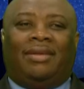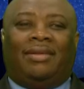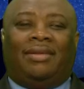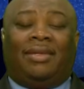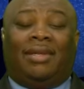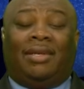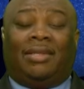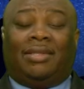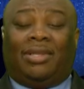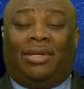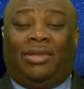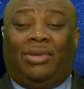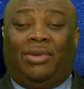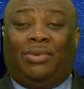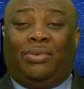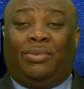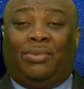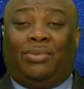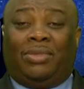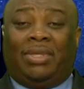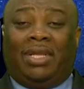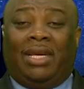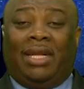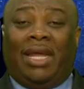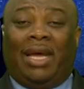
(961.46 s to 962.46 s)
there's a
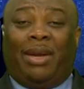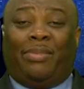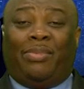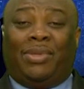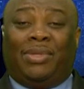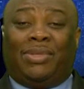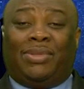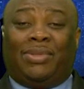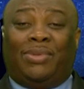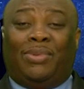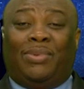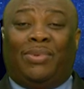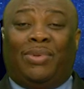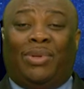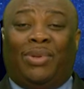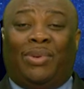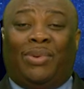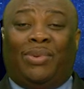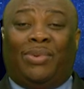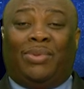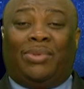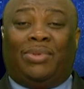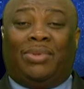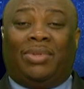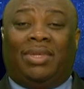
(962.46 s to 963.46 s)
huge elaborate student
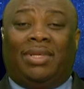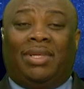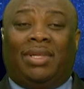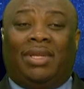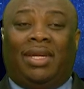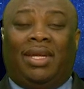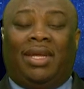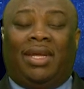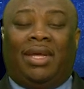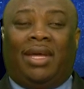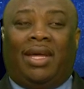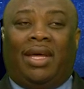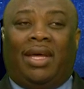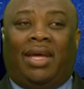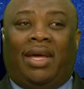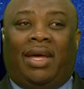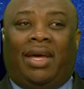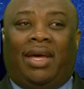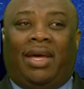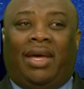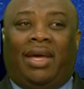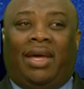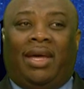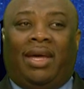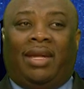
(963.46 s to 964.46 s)
loan,
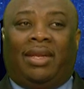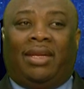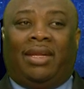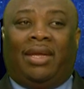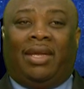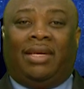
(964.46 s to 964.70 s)
and I